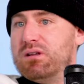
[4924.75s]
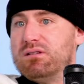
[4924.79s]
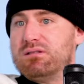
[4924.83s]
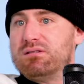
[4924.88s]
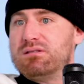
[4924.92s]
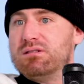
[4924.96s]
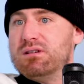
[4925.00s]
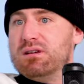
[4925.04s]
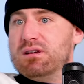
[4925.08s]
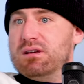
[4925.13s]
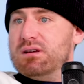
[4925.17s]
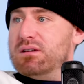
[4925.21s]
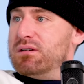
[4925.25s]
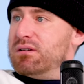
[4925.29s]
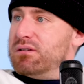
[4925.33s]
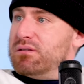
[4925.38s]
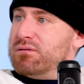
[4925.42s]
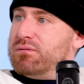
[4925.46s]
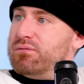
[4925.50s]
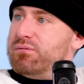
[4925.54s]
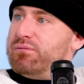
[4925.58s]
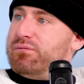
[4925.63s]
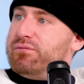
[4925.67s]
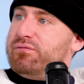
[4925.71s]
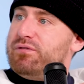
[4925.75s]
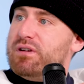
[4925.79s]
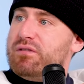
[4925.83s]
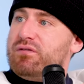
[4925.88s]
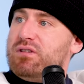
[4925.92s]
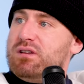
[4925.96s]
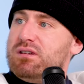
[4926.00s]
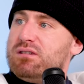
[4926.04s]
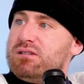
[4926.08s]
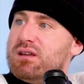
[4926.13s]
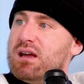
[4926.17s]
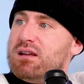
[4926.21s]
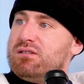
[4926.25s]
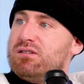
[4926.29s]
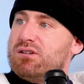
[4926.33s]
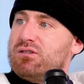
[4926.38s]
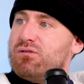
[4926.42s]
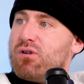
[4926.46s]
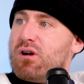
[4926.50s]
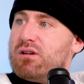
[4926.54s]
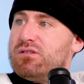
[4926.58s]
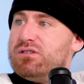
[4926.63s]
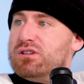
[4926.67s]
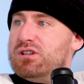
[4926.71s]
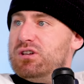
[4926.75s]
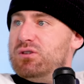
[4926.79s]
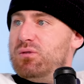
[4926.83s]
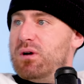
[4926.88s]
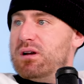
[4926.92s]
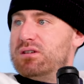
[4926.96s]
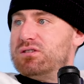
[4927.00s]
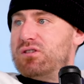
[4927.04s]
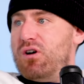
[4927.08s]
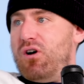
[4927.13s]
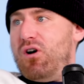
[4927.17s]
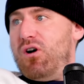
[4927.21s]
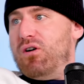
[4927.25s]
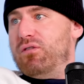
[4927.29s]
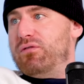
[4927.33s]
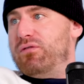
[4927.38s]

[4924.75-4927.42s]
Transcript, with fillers: and when it's 50 states across the U.S.